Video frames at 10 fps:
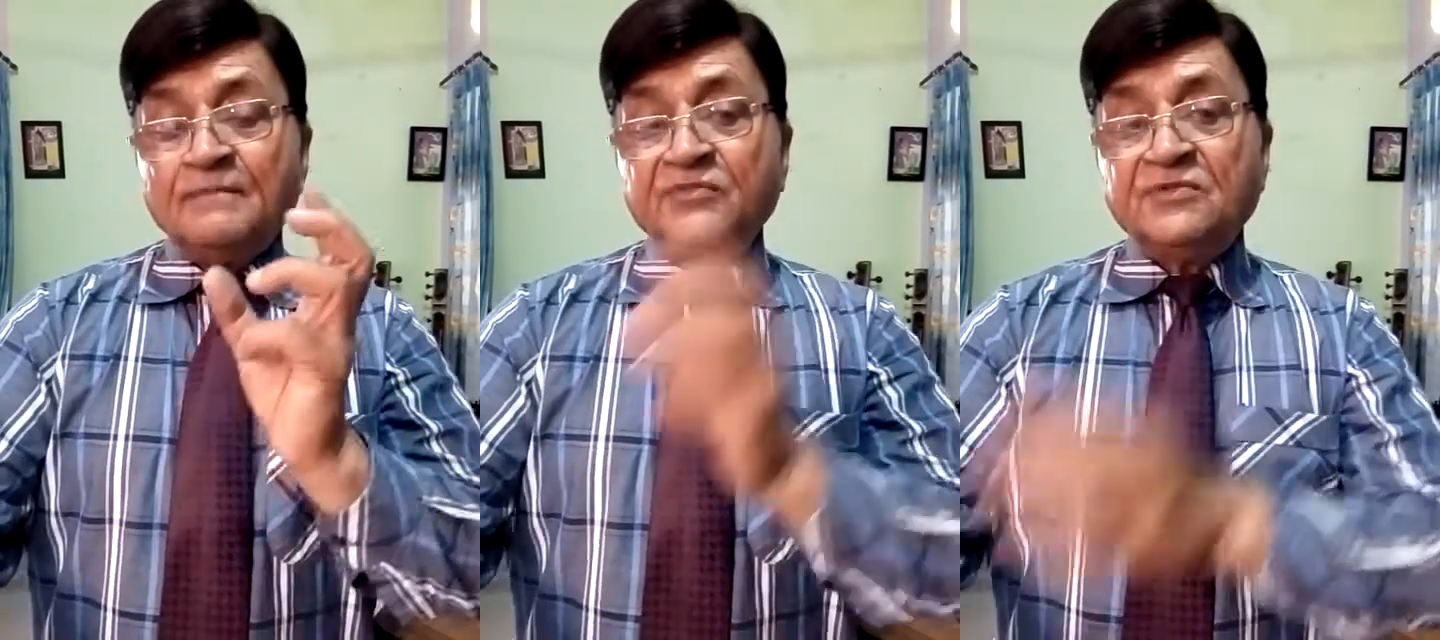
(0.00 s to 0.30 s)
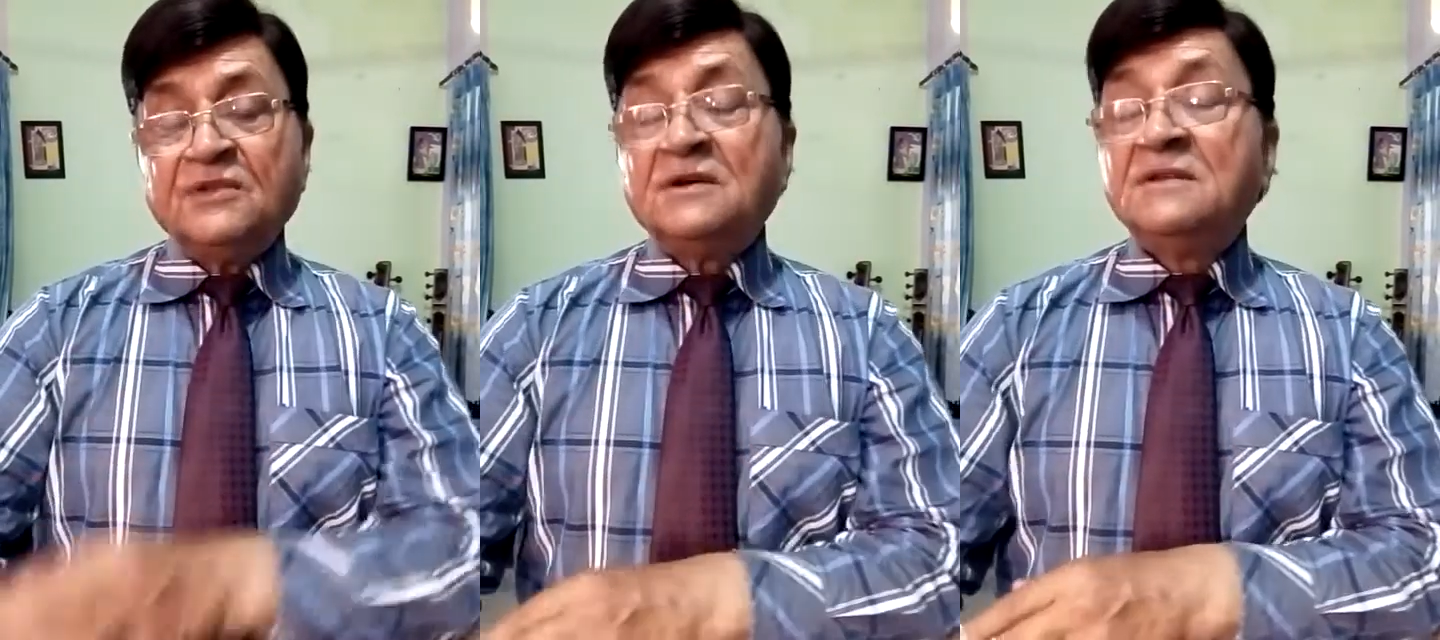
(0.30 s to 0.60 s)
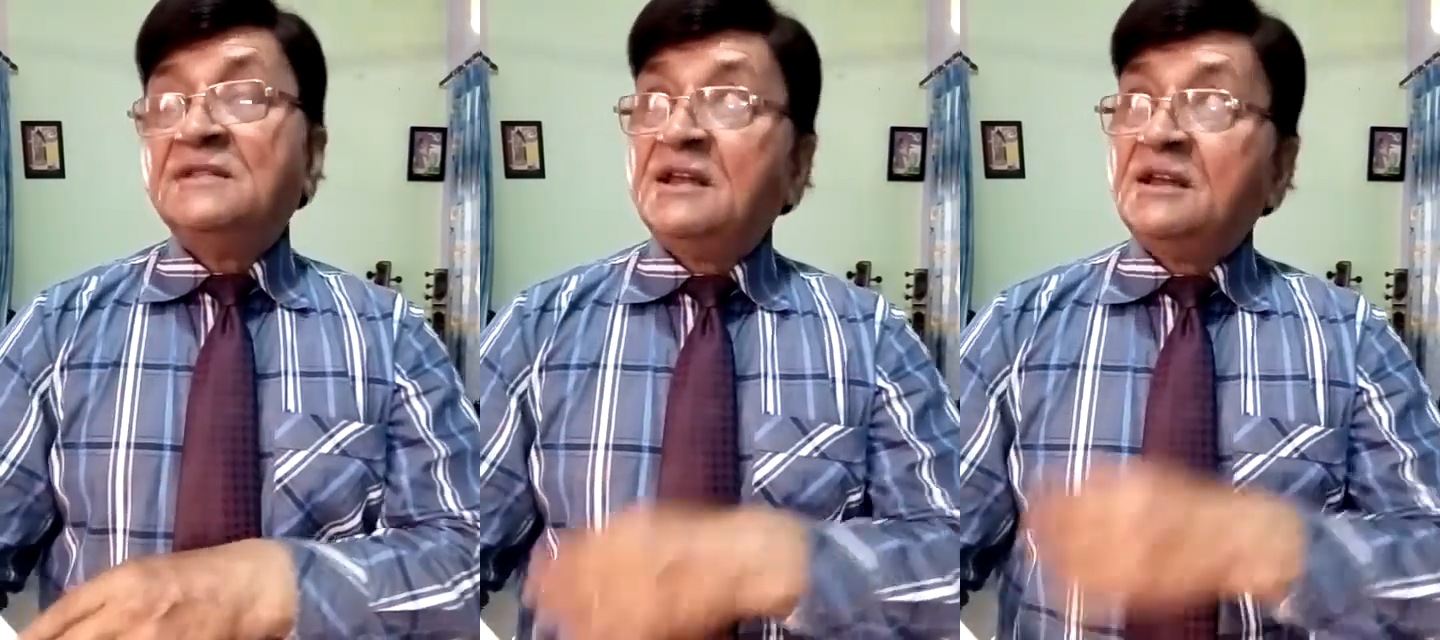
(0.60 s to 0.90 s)

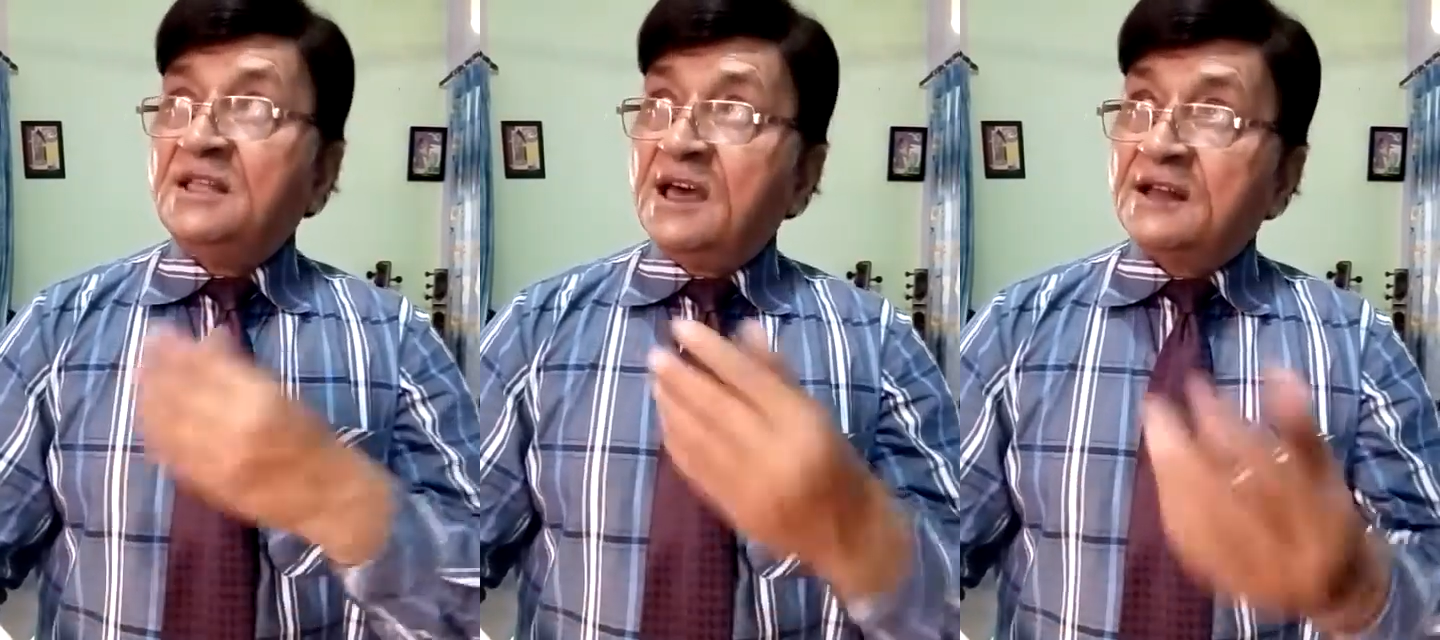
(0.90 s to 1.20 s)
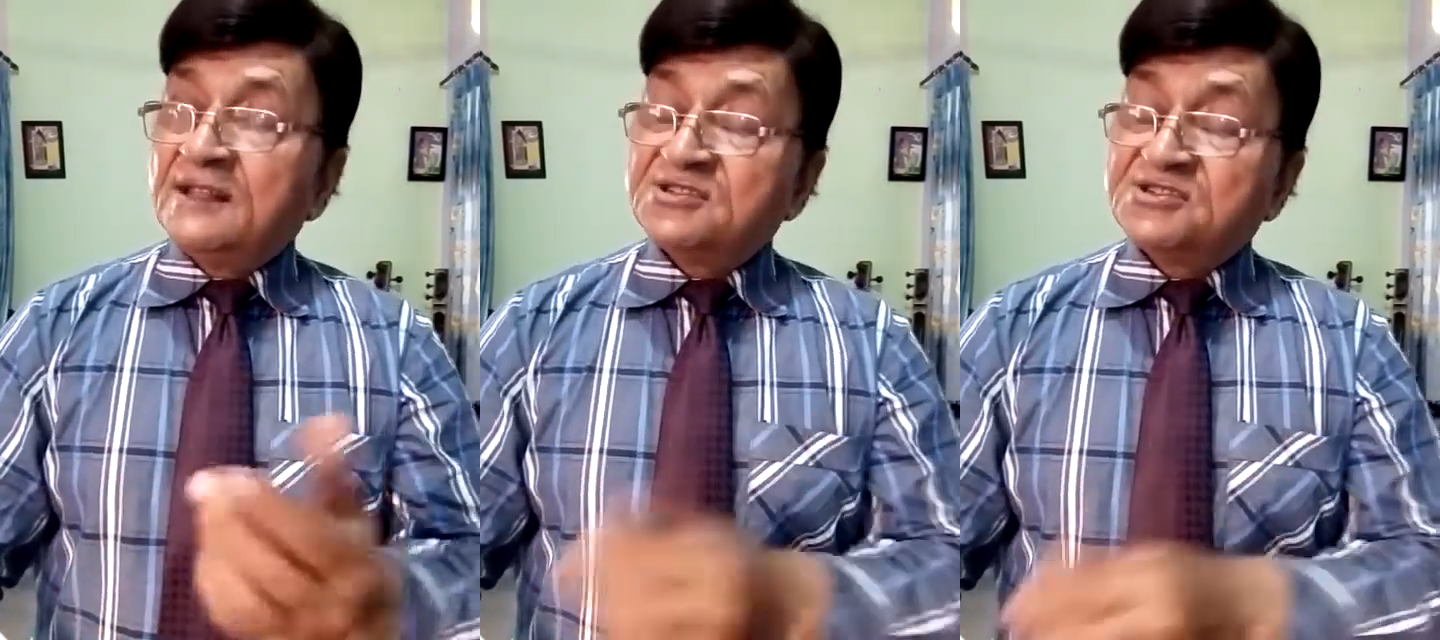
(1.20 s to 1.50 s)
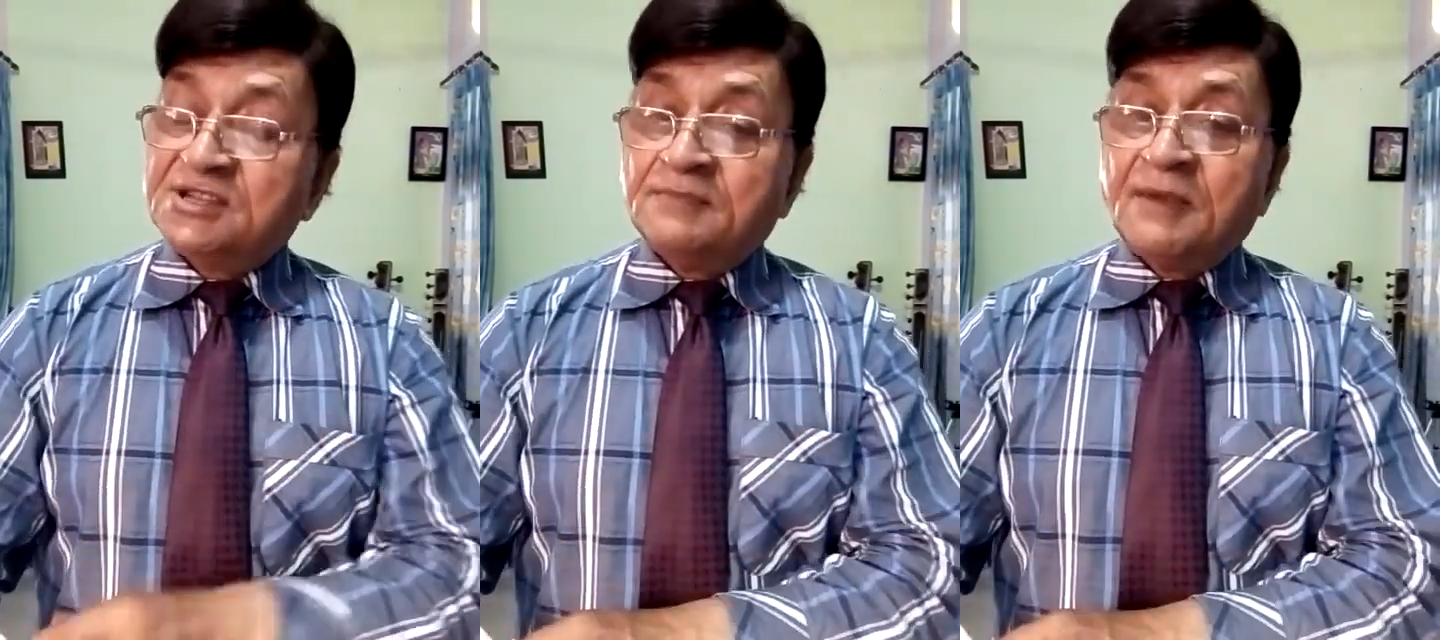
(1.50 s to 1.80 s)
they are the
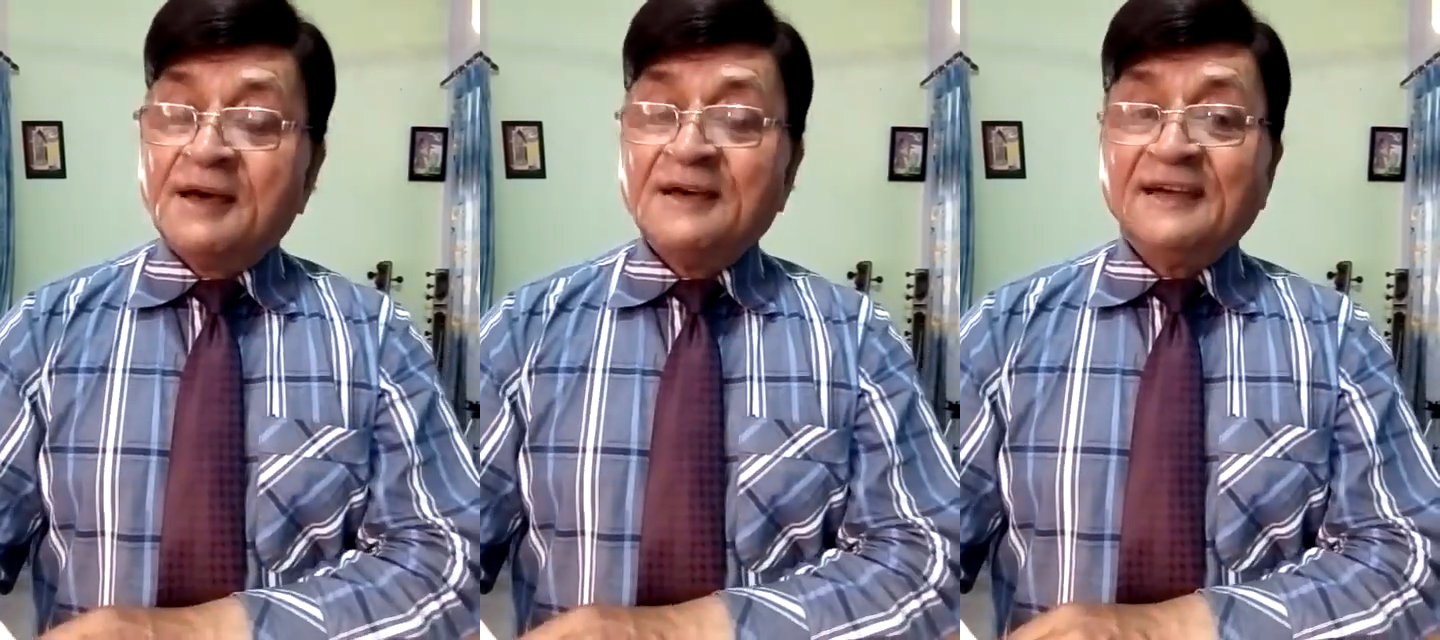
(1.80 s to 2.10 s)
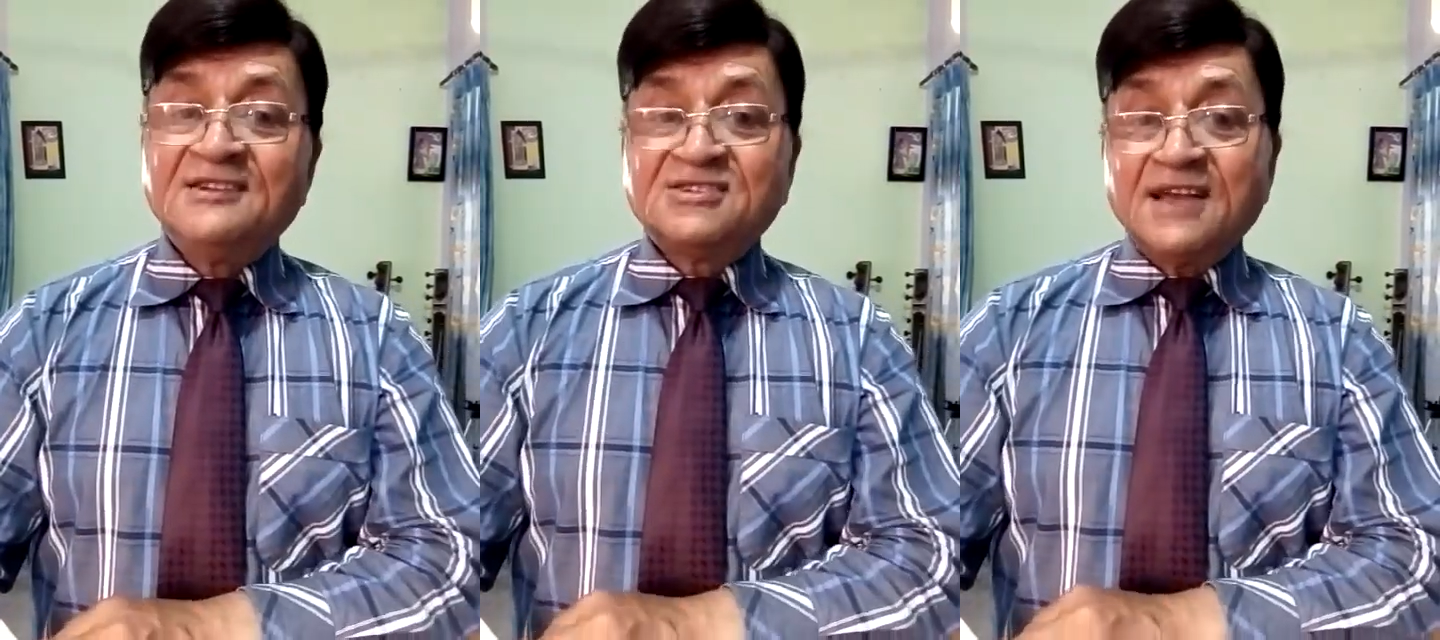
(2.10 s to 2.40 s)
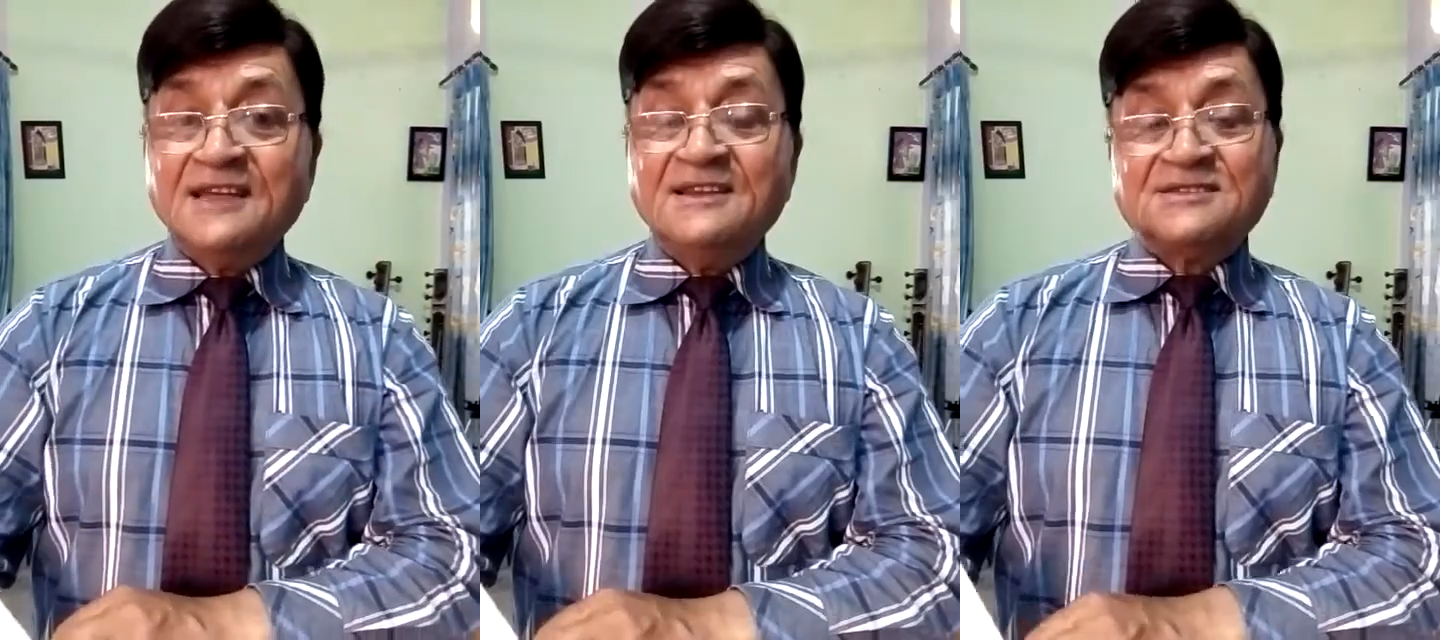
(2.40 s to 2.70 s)
stigma and
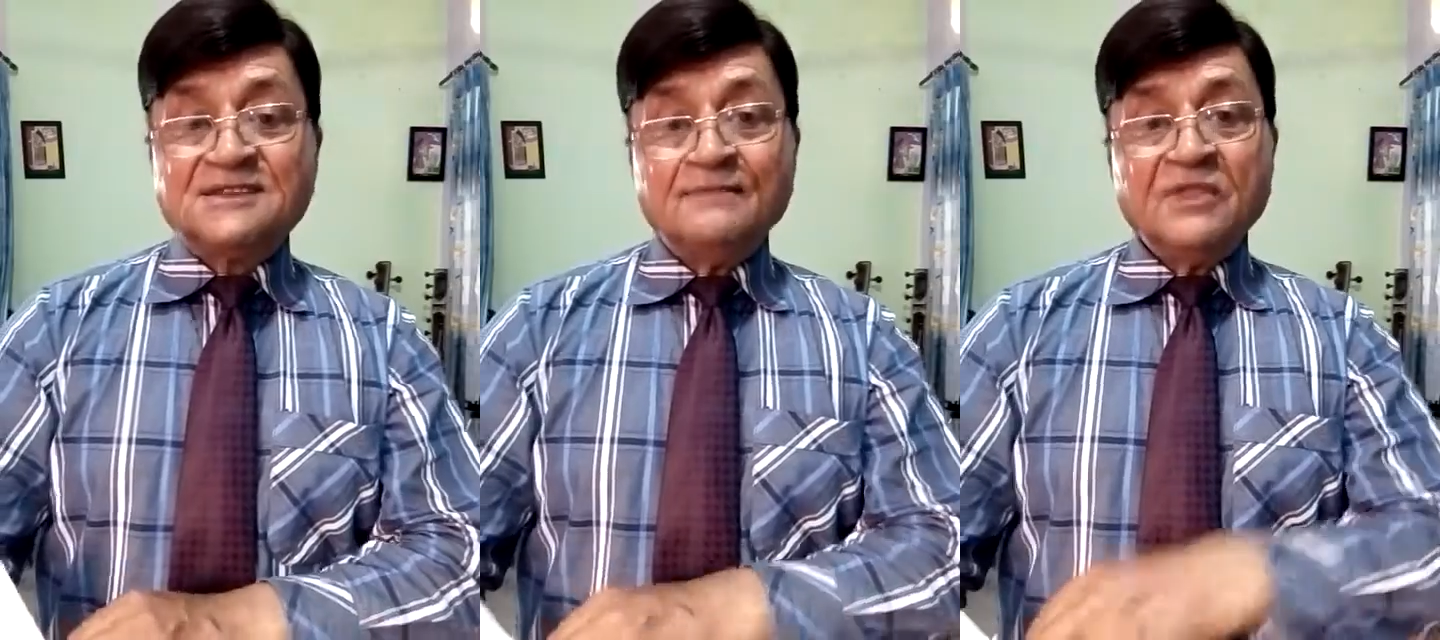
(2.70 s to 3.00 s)
styles.